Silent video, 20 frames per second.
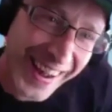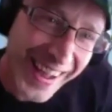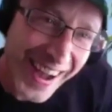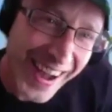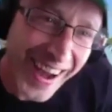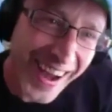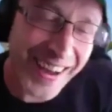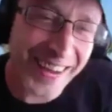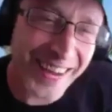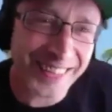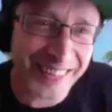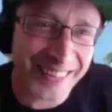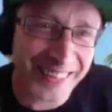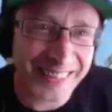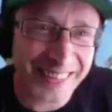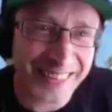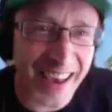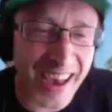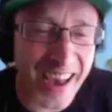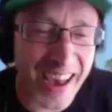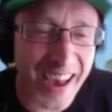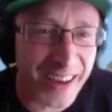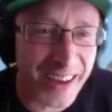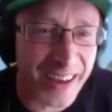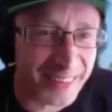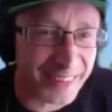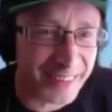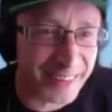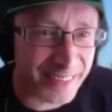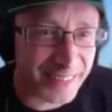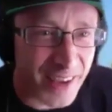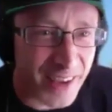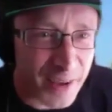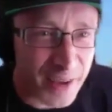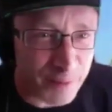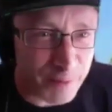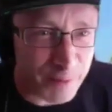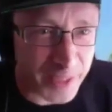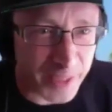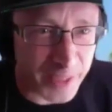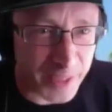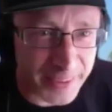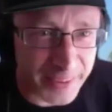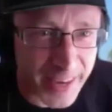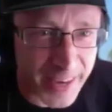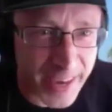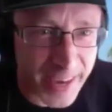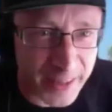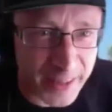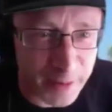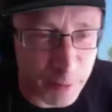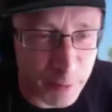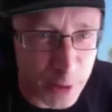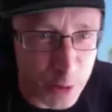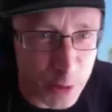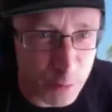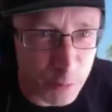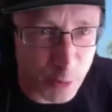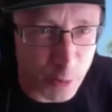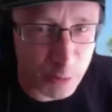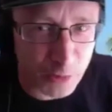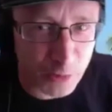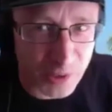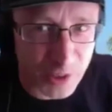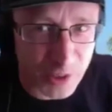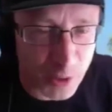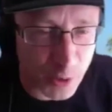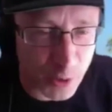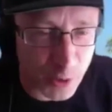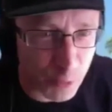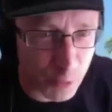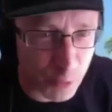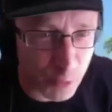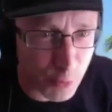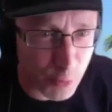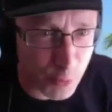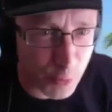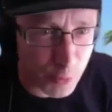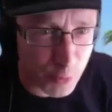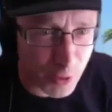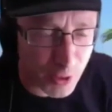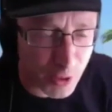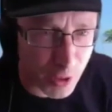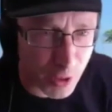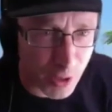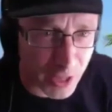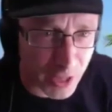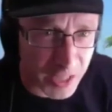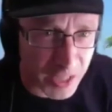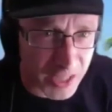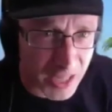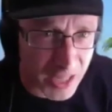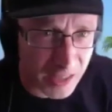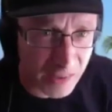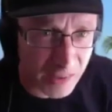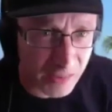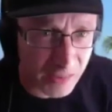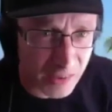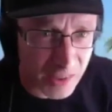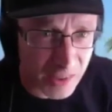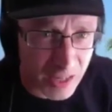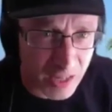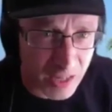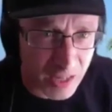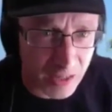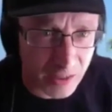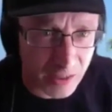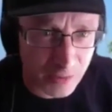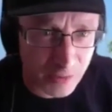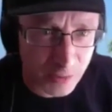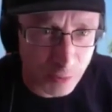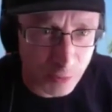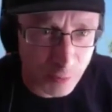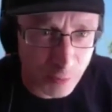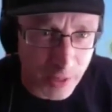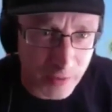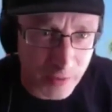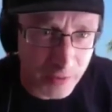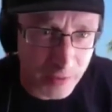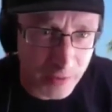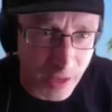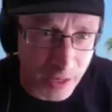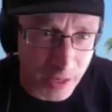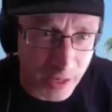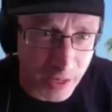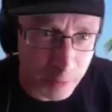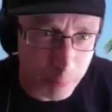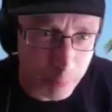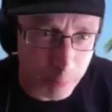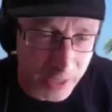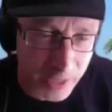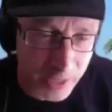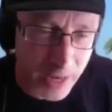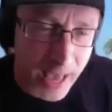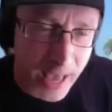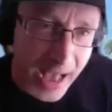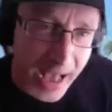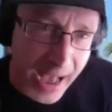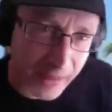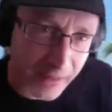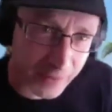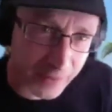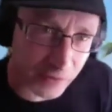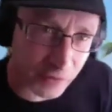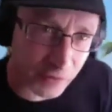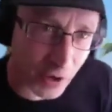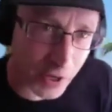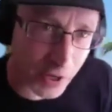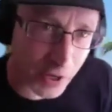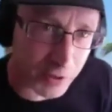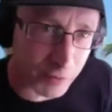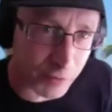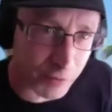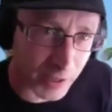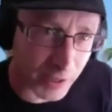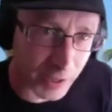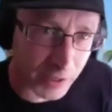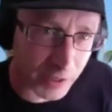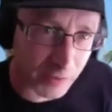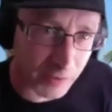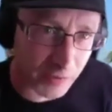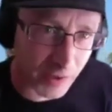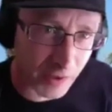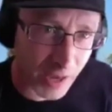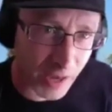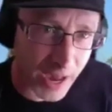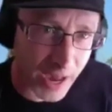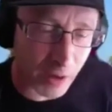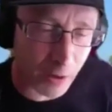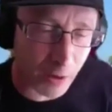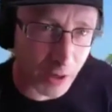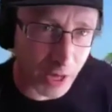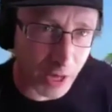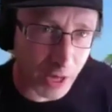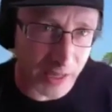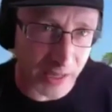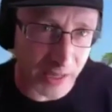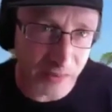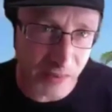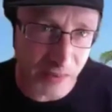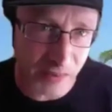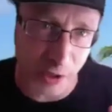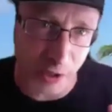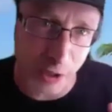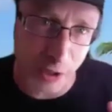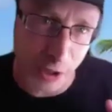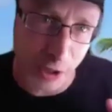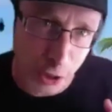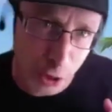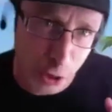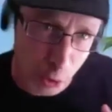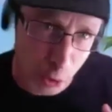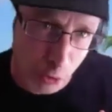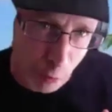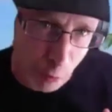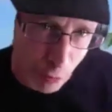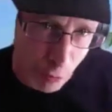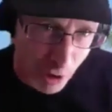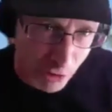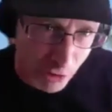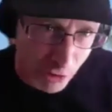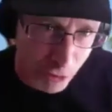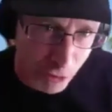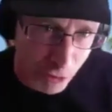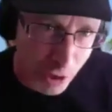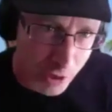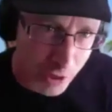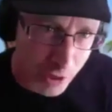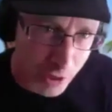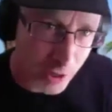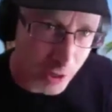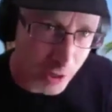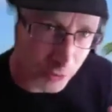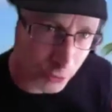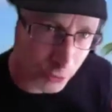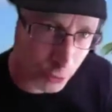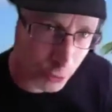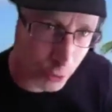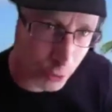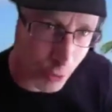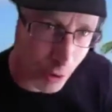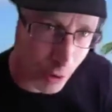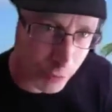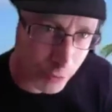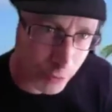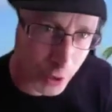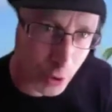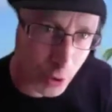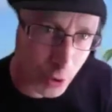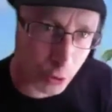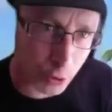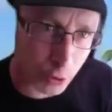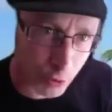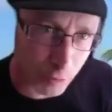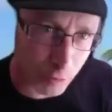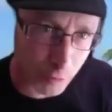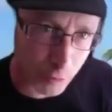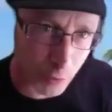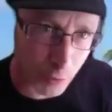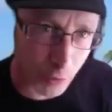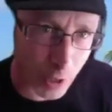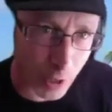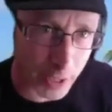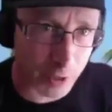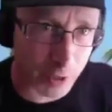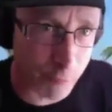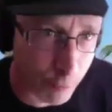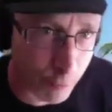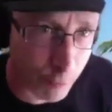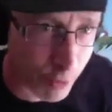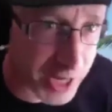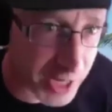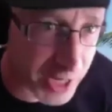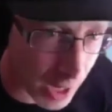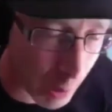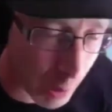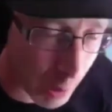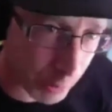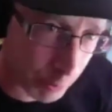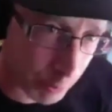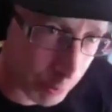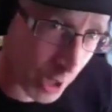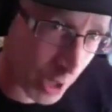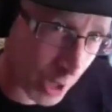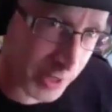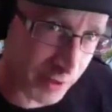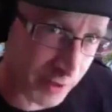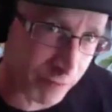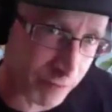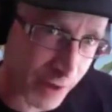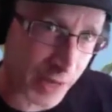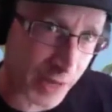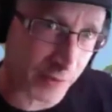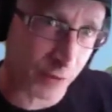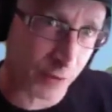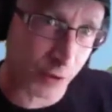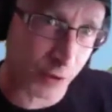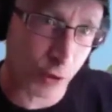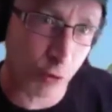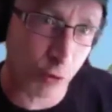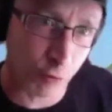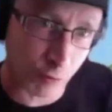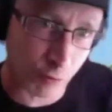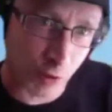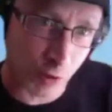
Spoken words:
I just figured, yeah, well, you've obviously gone through, you know, like years and years of and been at the side of things. How is it a huge pressure to do your own thing, or do you feel like freed up by the fact that you've